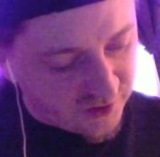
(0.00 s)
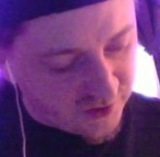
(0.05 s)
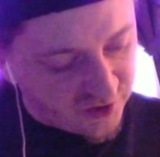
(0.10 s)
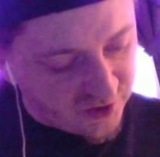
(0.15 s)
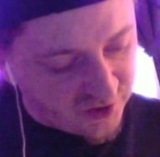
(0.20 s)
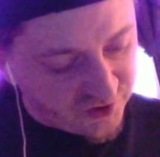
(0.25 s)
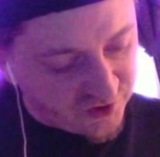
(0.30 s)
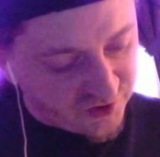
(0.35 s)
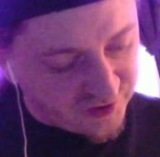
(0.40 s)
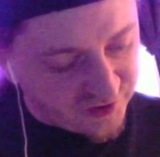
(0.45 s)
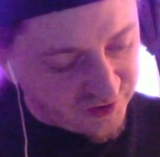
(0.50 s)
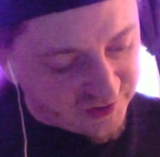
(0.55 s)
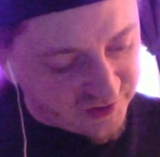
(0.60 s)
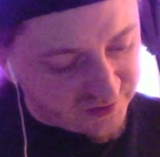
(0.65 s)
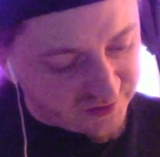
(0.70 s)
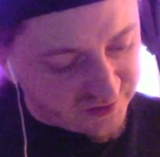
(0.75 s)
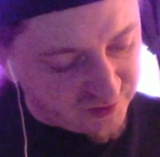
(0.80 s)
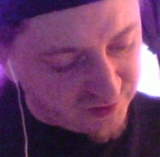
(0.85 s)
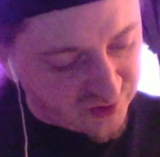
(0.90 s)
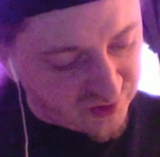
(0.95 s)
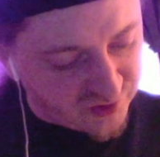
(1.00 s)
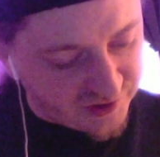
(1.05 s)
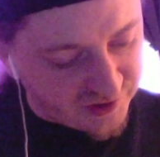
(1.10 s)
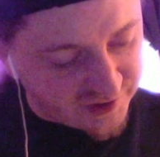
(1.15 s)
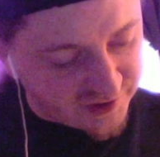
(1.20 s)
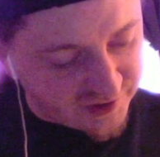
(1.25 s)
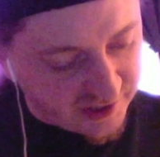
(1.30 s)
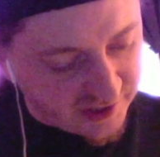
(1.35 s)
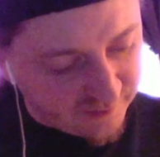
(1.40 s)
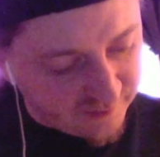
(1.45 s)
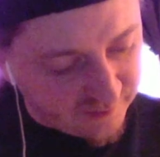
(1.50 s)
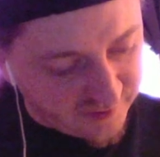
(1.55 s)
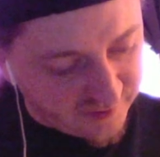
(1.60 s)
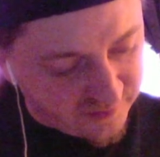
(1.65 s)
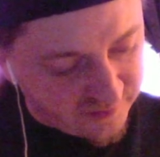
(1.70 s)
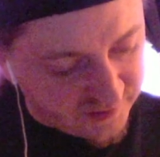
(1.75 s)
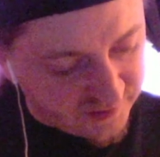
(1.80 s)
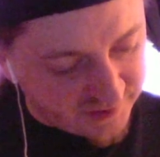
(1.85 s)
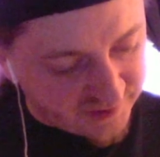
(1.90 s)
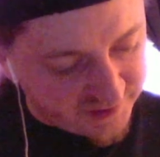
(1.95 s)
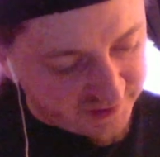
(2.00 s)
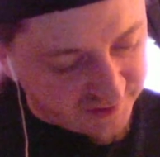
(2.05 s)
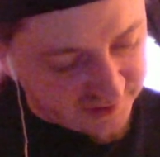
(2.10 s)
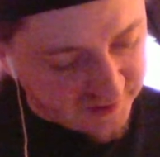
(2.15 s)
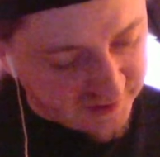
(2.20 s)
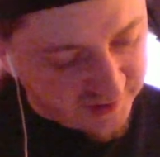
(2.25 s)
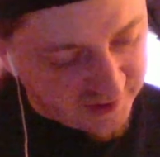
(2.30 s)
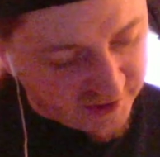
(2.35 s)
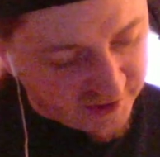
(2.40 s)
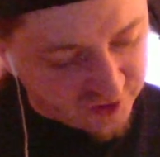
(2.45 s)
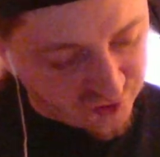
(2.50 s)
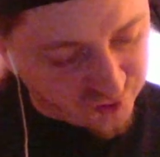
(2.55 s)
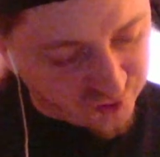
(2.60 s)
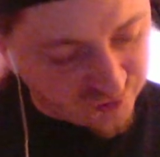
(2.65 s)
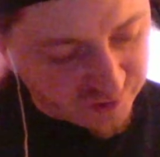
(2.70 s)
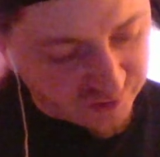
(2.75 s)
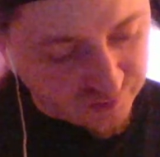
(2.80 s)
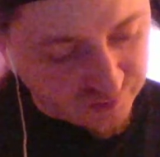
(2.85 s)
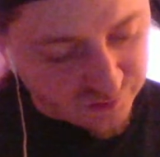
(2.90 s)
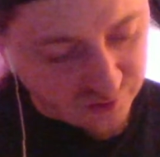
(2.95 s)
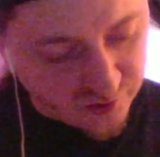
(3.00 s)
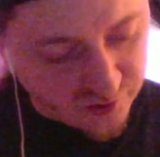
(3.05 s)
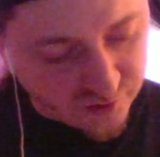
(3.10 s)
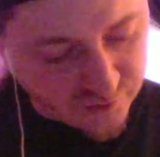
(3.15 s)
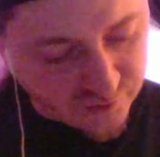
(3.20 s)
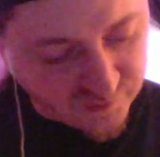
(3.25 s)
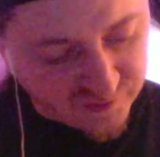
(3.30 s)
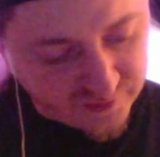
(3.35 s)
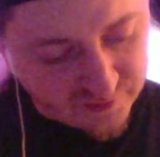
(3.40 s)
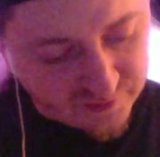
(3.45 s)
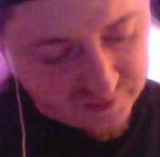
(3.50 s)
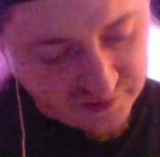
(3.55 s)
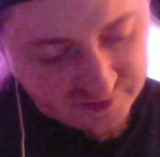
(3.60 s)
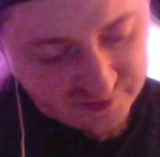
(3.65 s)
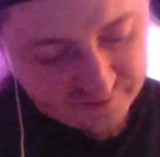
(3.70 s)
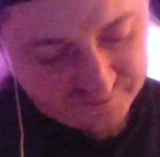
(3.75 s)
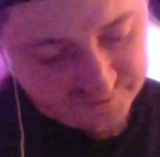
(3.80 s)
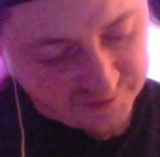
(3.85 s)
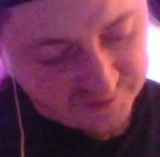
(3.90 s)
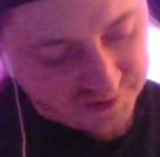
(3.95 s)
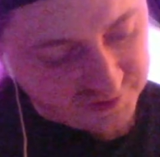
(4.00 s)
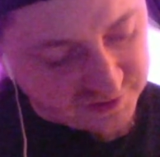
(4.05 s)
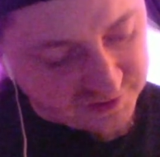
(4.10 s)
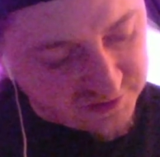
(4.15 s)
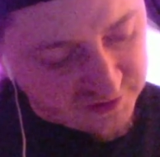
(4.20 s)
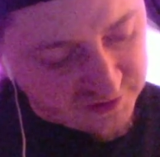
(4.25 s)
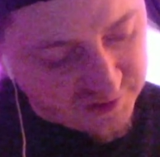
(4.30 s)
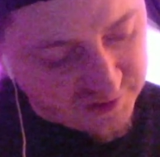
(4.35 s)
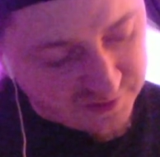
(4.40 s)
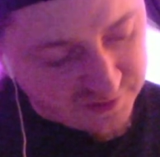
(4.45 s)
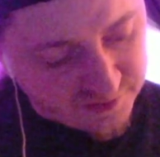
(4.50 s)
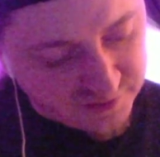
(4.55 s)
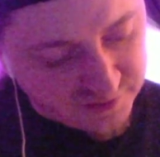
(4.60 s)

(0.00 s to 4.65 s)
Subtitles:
She stopped, insisted, and struggled on with a fleece-lined